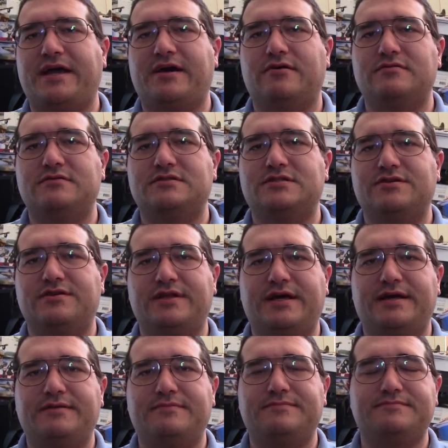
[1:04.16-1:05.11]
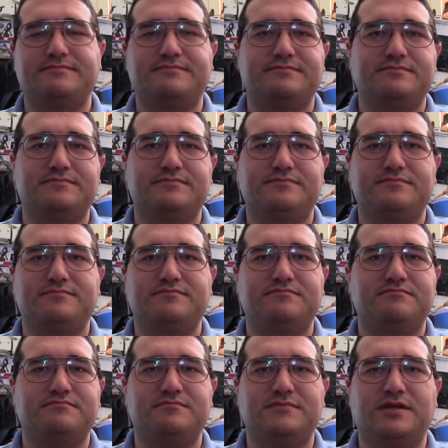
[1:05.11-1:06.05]
out, so that,
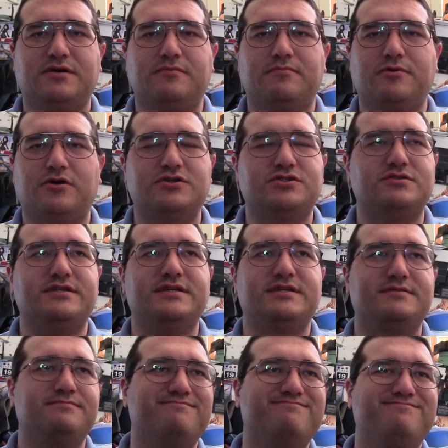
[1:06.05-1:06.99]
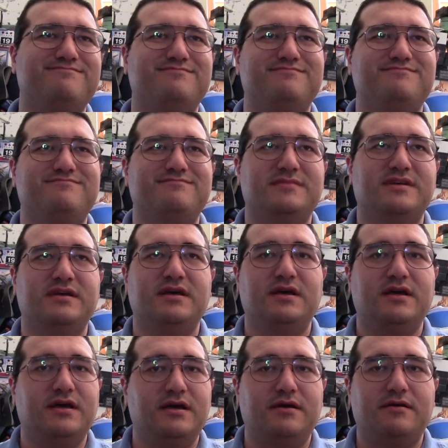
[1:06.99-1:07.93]
partially
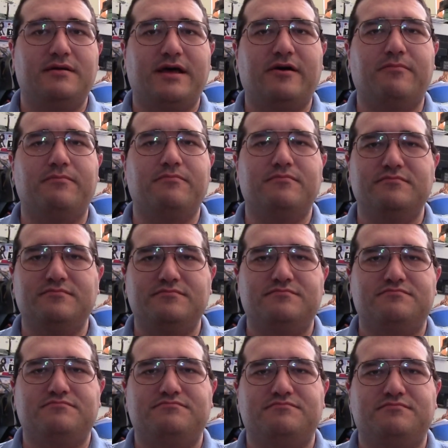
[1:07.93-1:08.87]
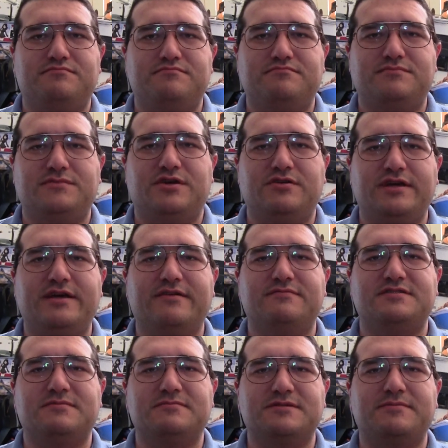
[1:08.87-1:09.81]
help,
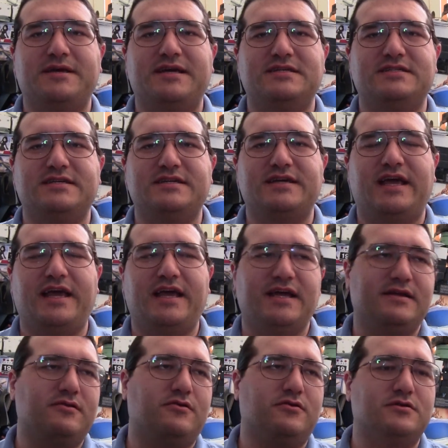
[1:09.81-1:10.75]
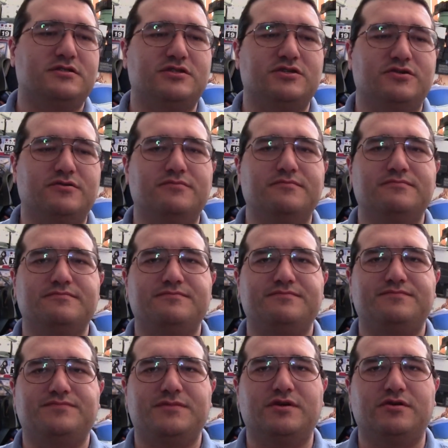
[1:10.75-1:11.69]
give some spacing, and also,
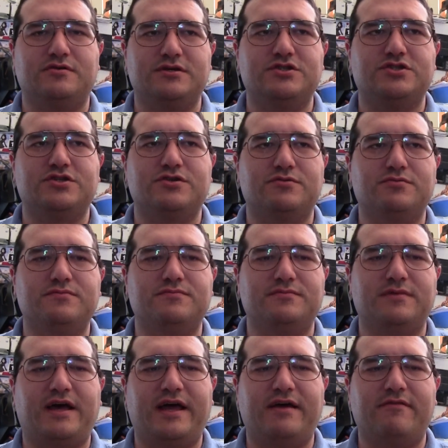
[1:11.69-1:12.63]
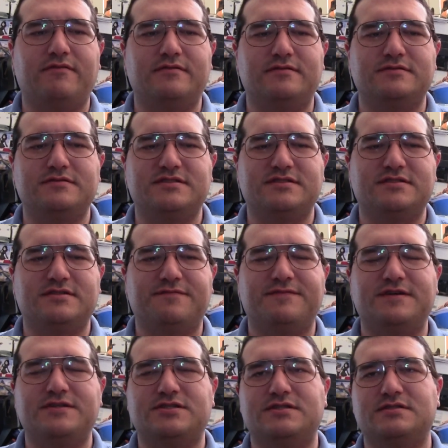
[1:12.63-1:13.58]
ensure I have a
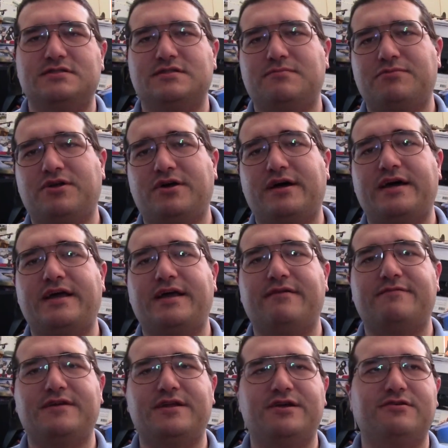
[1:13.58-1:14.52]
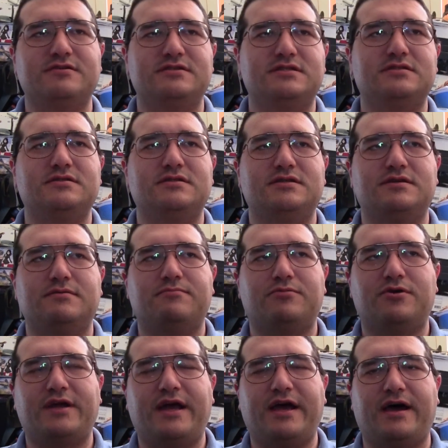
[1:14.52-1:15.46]
sufficient supply of videos to
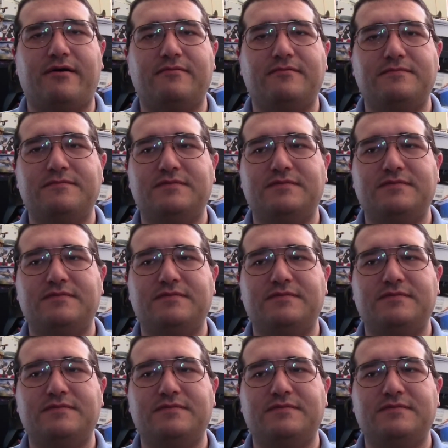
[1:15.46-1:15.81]
put out.